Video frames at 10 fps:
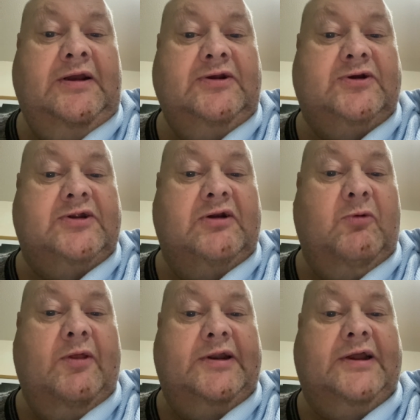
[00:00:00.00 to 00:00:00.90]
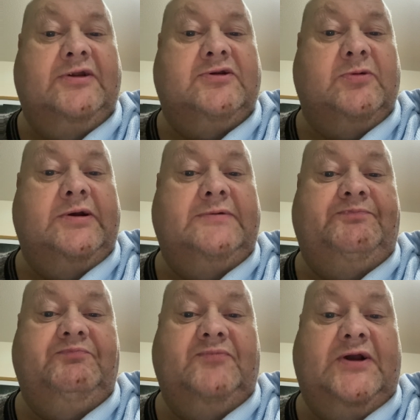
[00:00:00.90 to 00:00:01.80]
So I don't know what they've done to it.
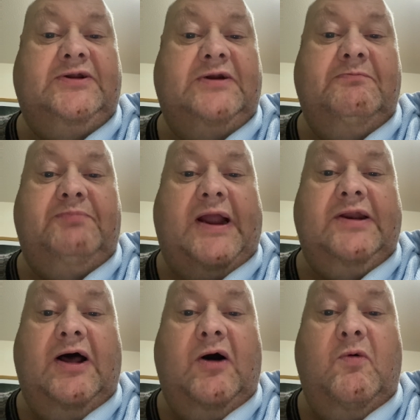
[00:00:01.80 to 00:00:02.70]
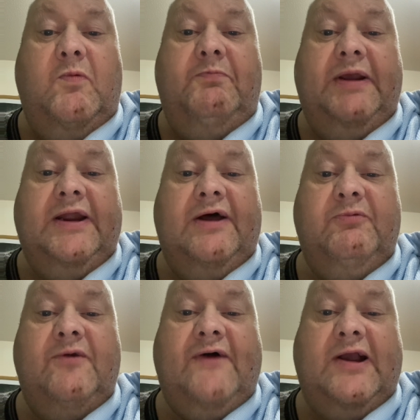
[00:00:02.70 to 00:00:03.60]
They didn't pack the hole big enough
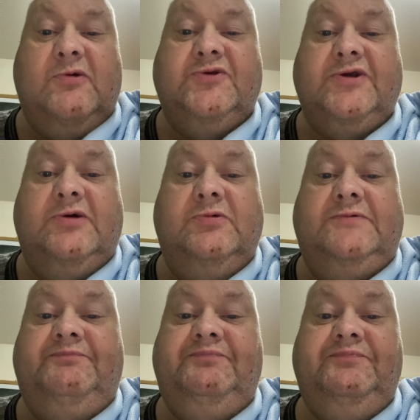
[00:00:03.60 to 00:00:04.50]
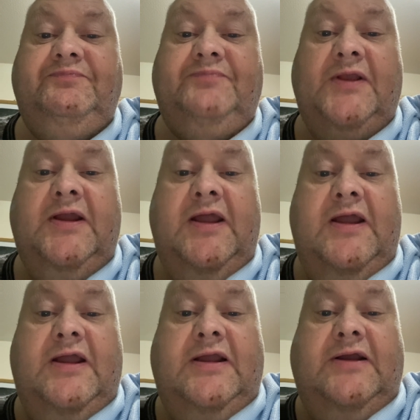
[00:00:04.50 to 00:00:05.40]
with Aquasil.
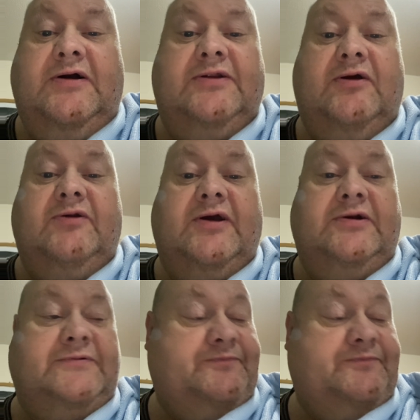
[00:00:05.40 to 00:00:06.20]
I don't know.